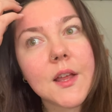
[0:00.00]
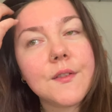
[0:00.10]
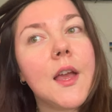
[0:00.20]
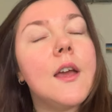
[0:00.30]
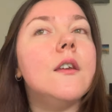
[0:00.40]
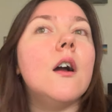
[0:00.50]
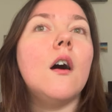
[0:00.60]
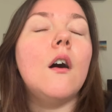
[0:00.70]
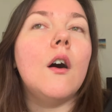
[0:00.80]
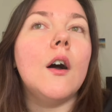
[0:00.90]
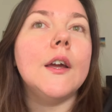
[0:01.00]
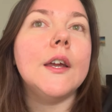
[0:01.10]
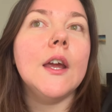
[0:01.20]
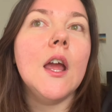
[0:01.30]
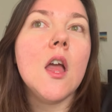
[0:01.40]
Then
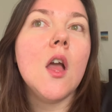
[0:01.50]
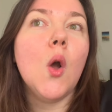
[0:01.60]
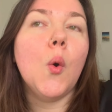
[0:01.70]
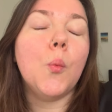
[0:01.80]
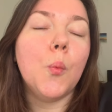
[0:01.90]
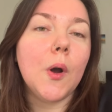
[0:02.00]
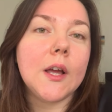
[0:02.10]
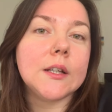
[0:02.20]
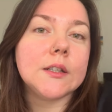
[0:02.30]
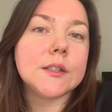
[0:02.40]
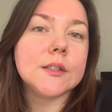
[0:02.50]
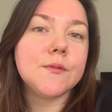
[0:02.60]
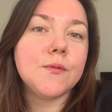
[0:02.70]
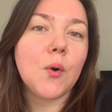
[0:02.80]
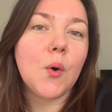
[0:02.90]
I went
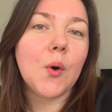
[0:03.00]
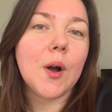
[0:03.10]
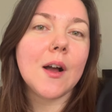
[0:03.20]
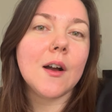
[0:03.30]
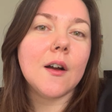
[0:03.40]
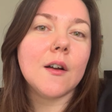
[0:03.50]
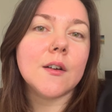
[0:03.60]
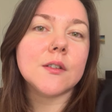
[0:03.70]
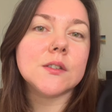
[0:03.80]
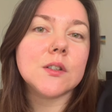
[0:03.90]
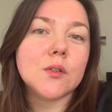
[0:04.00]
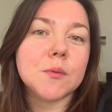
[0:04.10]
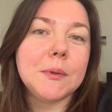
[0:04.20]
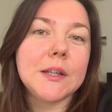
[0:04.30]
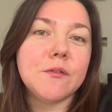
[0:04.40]
for a
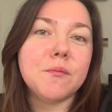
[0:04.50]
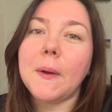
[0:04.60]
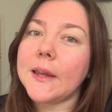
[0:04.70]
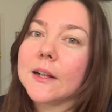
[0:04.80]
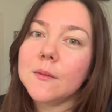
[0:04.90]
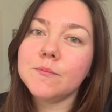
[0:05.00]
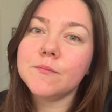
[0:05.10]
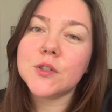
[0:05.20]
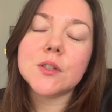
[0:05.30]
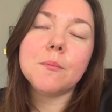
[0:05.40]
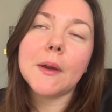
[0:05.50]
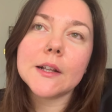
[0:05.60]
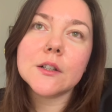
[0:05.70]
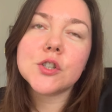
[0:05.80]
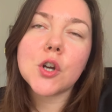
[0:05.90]
salt beef bagel to the
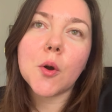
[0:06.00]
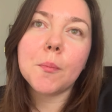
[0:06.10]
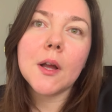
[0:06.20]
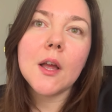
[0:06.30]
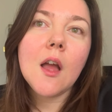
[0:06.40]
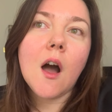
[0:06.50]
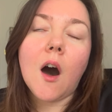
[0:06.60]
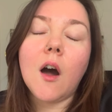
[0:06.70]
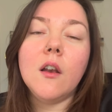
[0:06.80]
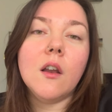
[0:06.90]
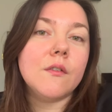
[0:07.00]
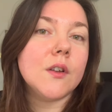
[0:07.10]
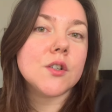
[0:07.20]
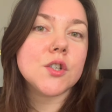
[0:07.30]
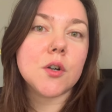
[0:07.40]
bagel shop. I love
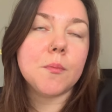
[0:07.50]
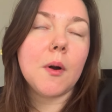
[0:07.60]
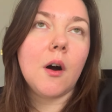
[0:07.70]
that shop.